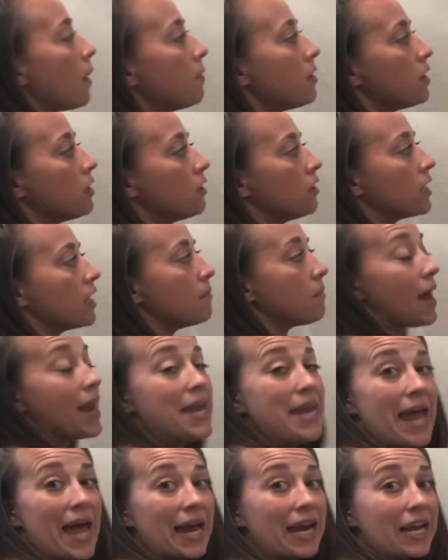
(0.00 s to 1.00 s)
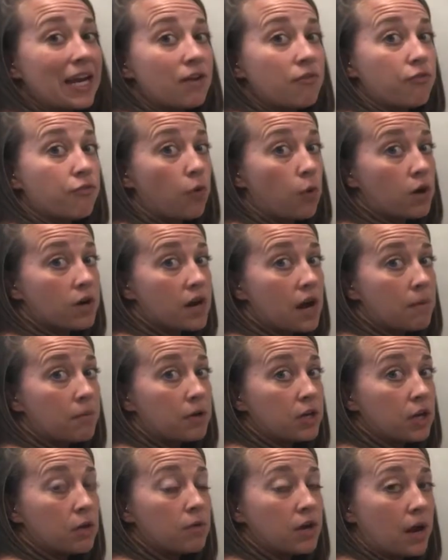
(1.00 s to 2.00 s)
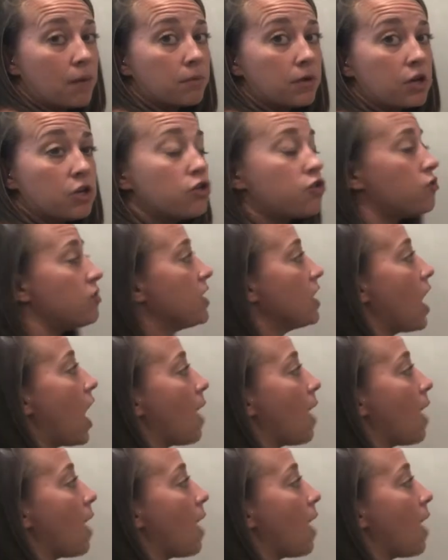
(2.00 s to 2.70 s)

I'm going to look at my negative 4W and I'm going to do the